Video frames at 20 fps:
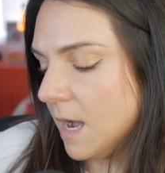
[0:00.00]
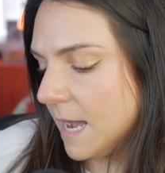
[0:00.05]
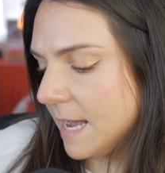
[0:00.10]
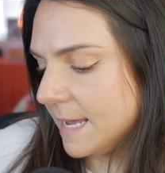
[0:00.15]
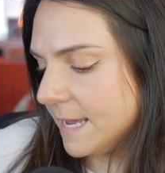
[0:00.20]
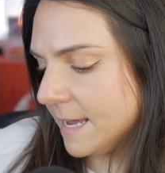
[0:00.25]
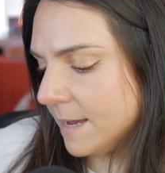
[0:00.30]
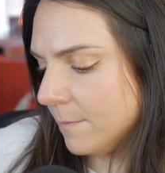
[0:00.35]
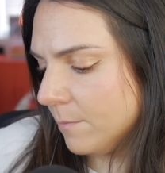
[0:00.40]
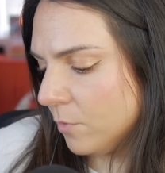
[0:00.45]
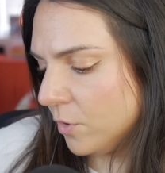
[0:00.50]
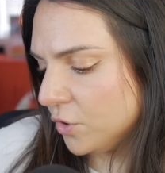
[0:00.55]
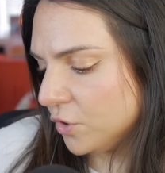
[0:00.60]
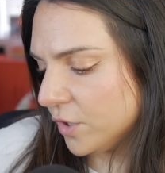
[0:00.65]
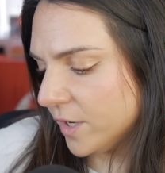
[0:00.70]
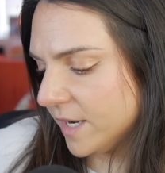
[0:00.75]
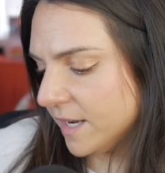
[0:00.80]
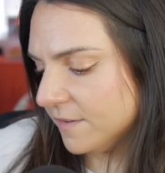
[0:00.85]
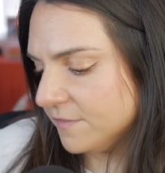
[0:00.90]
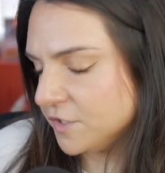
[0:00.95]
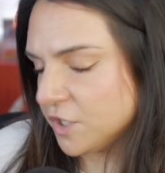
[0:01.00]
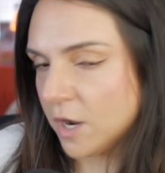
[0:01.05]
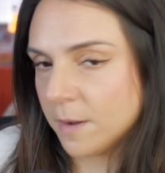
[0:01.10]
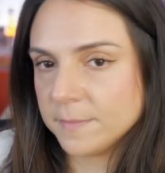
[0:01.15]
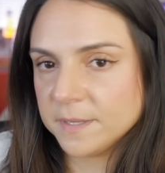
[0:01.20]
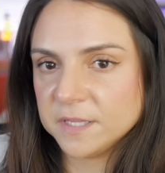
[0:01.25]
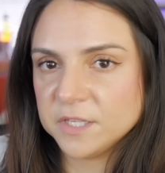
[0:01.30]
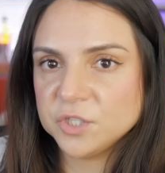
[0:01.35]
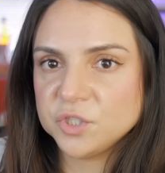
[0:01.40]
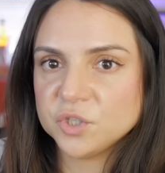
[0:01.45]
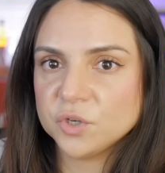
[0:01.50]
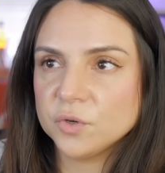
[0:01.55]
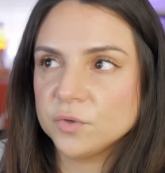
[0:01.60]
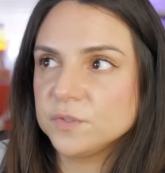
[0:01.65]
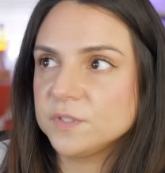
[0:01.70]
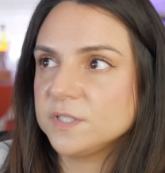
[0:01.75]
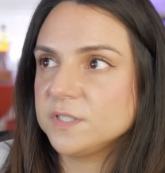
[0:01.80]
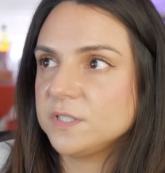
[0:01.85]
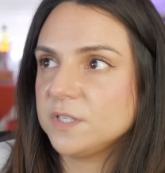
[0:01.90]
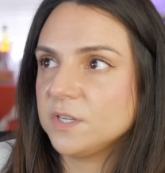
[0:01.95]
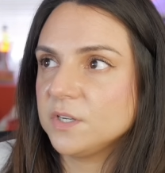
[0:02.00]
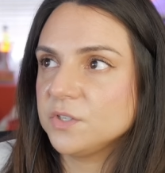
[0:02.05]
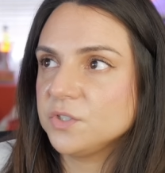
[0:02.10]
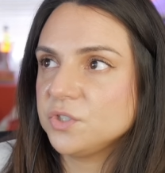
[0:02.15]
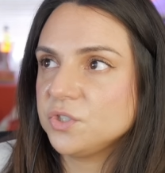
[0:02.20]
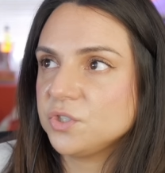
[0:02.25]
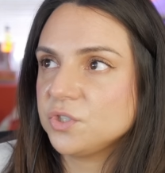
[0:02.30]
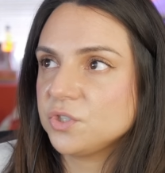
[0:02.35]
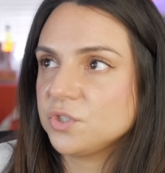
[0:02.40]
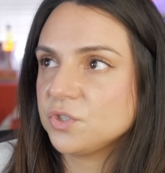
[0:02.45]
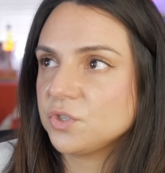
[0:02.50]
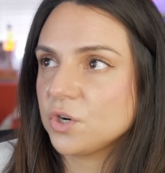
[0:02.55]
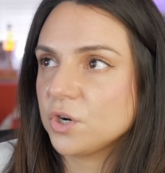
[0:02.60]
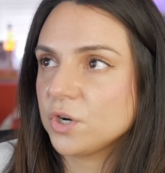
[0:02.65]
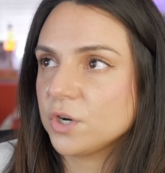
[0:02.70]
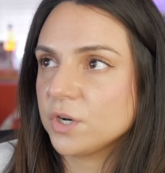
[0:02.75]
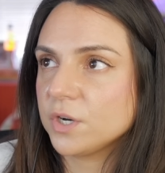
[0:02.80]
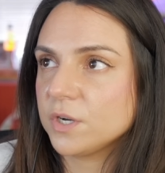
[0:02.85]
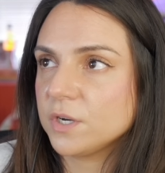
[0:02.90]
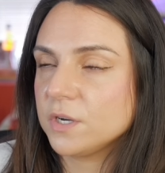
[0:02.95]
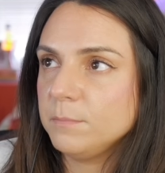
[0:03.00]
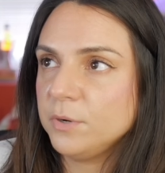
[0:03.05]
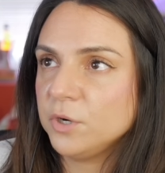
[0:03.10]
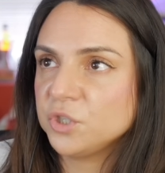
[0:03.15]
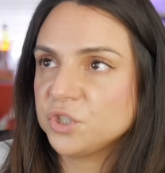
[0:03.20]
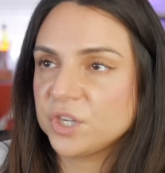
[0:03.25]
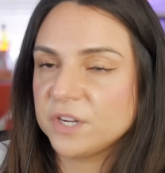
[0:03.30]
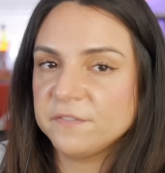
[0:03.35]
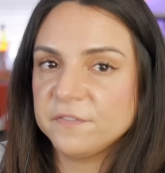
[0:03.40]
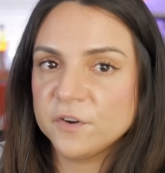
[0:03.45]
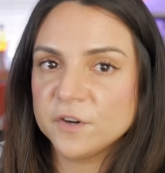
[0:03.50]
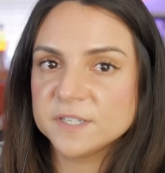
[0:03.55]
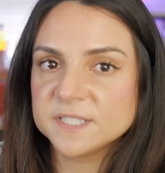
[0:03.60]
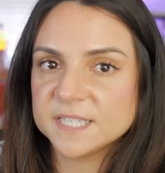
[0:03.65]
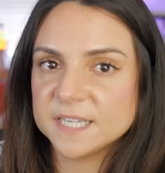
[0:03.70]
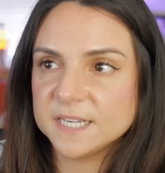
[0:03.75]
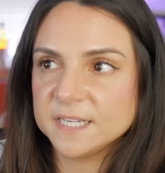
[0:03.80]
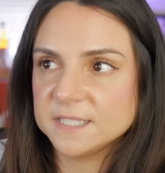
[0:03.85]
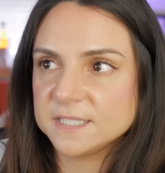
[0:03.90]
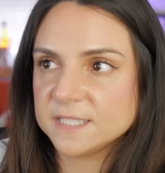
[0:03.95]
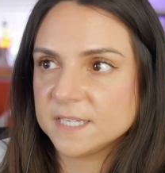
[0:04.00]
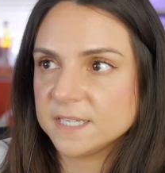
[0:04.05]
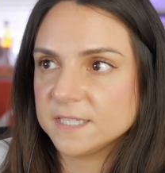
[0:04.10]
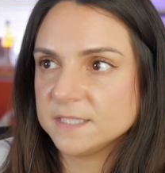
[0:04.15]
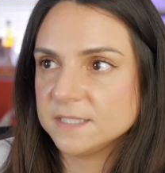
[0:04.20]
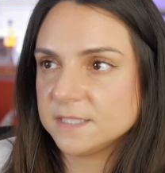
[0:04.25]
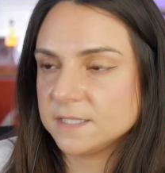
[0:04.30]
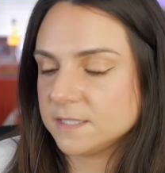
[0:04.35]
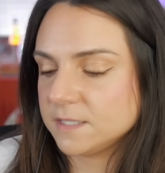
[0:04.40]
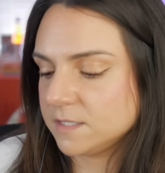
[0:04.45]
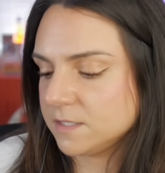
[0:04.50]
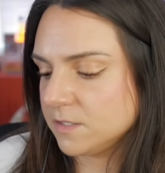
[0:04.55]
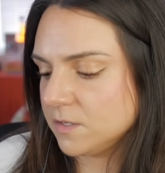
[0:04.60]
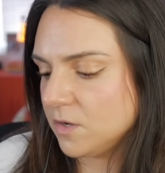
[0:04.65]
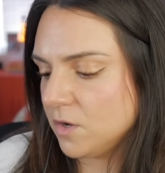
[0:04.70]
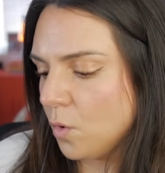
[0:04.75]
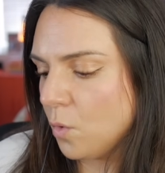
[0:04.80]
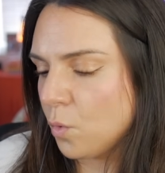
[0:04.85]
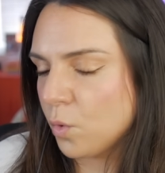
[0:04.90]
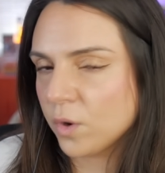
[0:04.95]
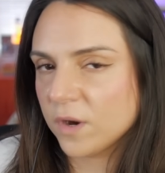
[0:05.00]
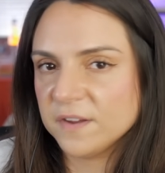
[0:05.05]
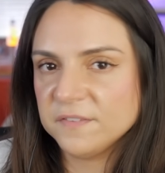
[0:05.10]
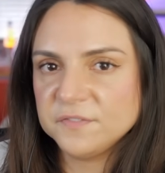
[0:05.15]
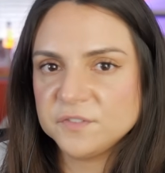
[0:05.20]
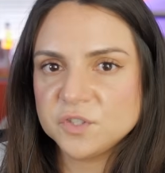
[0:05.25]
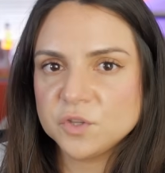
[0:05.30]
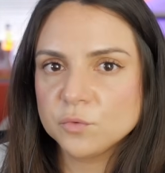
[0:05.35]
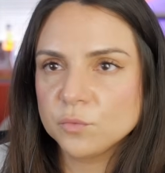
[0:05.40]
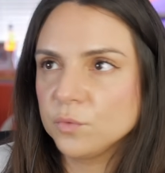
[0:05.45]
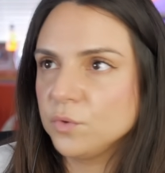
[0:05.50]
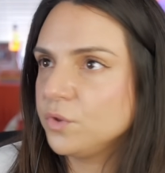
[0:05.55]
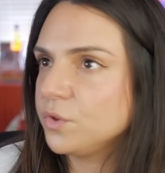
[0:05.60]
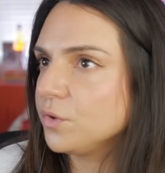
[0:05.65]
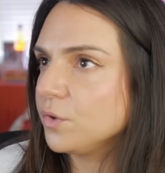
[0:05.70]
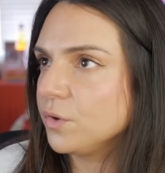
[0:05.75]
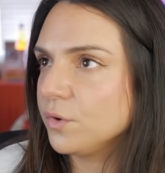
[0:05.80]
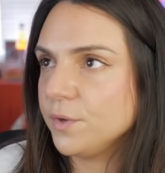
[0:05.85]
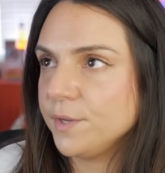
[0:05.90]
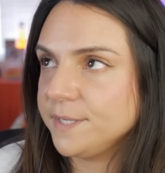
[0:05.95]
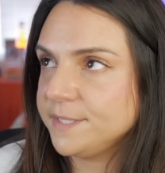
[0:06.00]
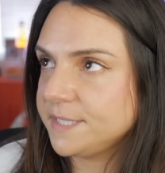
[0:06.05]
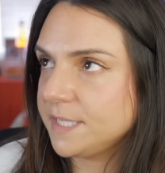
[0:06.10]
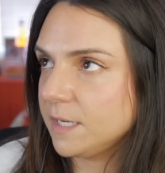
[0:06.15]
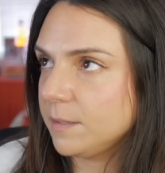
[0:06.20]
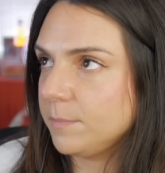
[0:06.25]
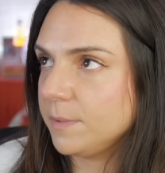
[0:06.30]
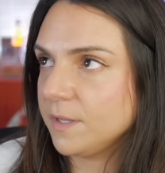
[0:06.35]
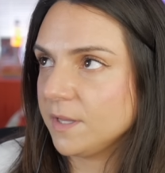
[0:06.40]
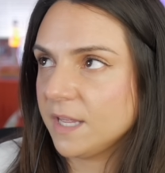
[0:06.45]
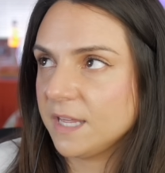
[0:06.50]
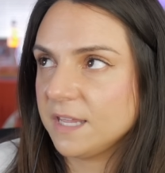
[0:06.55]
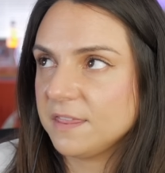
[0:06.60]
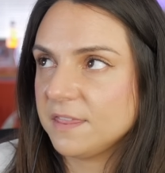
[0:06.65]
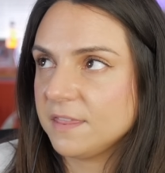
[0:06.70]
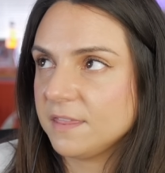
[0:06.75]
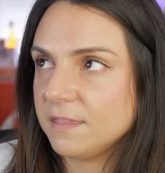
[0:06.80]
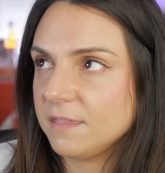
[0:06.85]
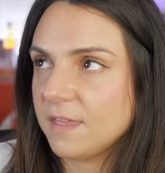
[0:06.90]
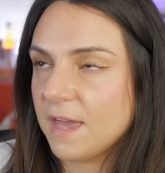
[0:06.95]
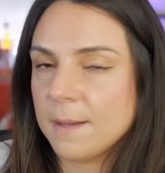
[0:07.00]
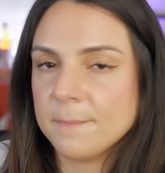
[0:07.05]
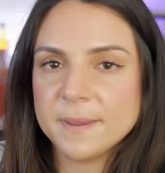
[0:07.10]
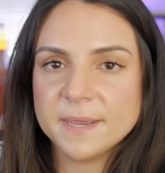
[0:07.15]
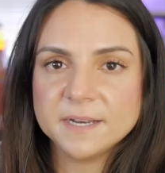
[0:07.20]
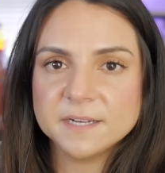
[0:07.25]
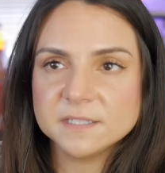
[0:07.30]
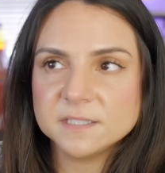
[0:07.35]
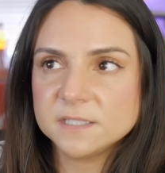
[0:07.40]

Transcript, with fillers: I am wondering if Tommy Lee Jones is going to start pushing for his innocence or if through and through he's going to be like, that man is